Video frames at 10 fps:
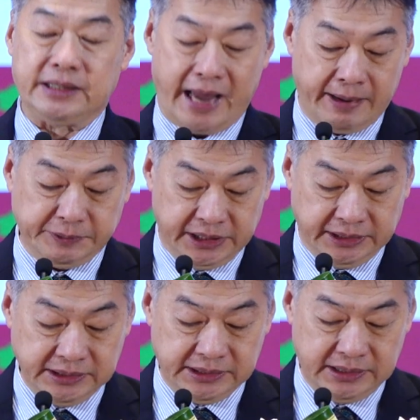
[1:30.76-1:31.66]

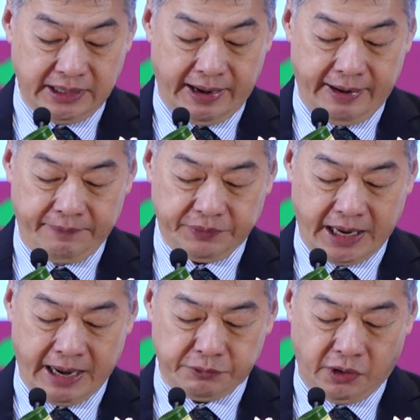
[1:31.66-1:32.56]
absence,
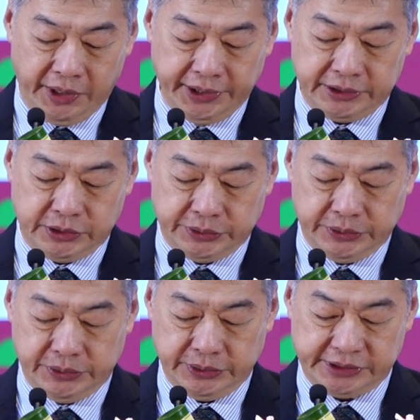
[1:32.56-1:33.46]
I'm honored
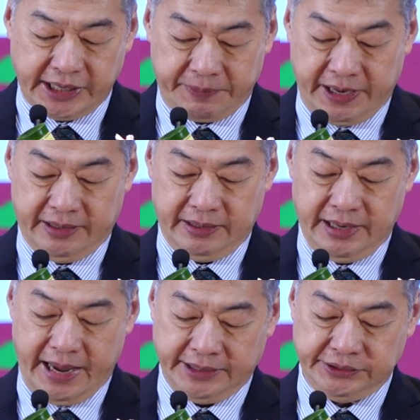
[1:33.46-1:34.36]
to step in
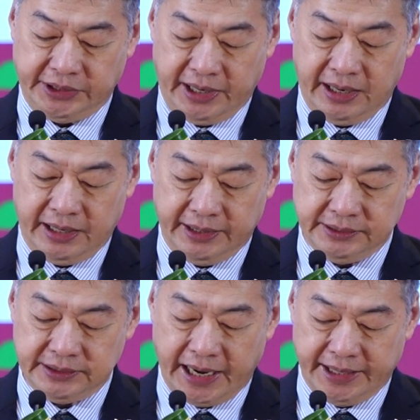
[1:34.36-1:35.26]
and share
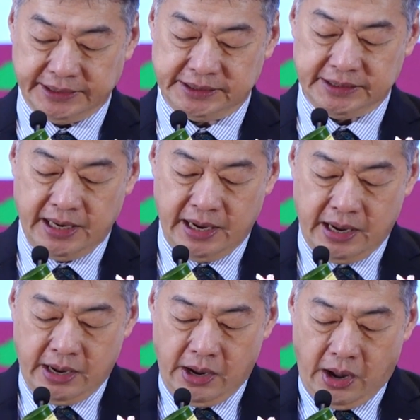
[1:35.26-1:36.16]
insights
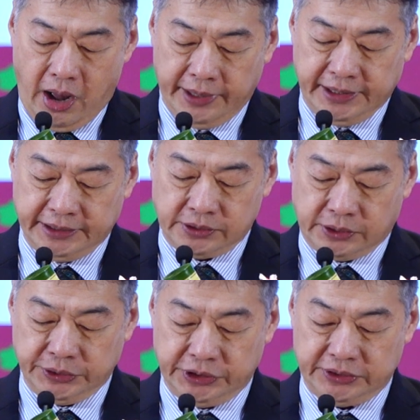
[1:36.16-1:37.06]
on this
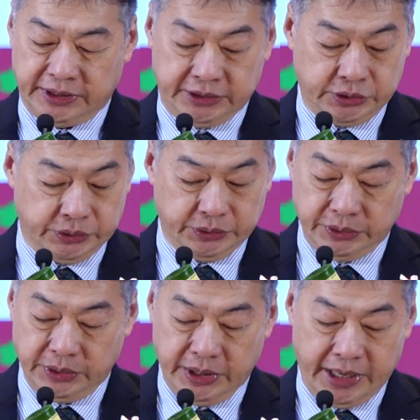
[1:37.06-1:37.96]
crucial issue
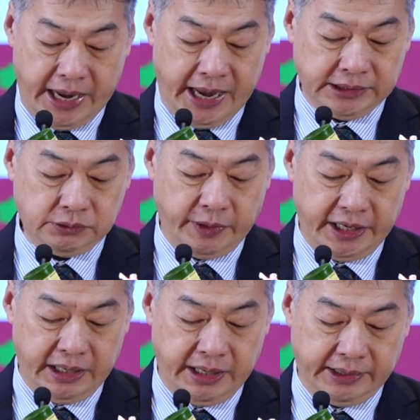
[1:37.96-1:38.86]
as
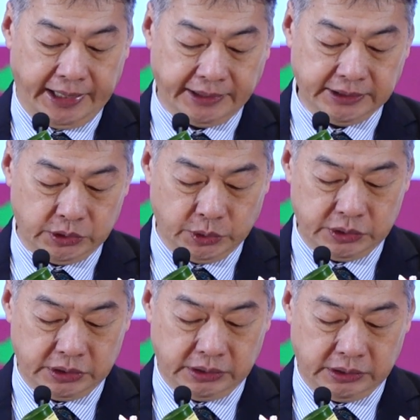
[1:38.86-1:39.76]
we gather to
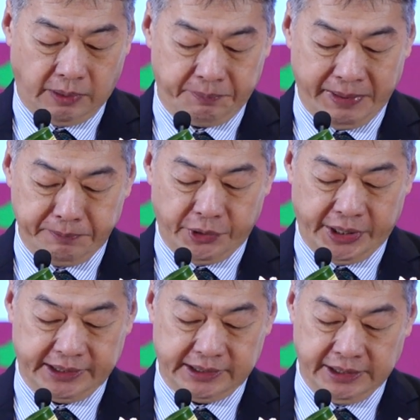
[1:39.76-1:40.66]

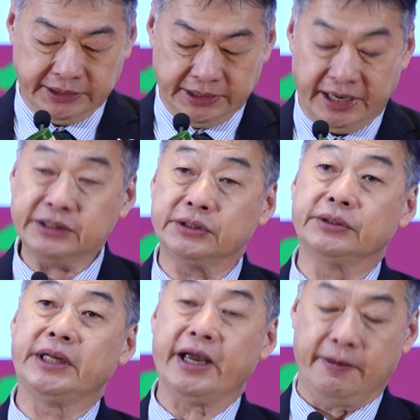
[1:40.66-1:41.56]
commemorate the International
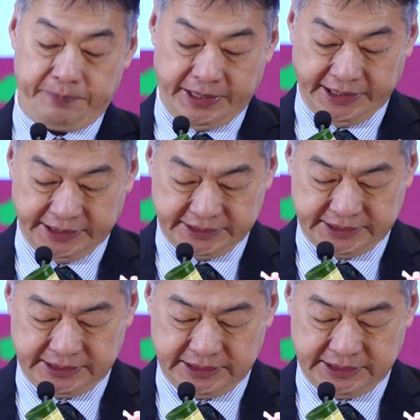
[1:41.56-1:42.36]
Day of Peace.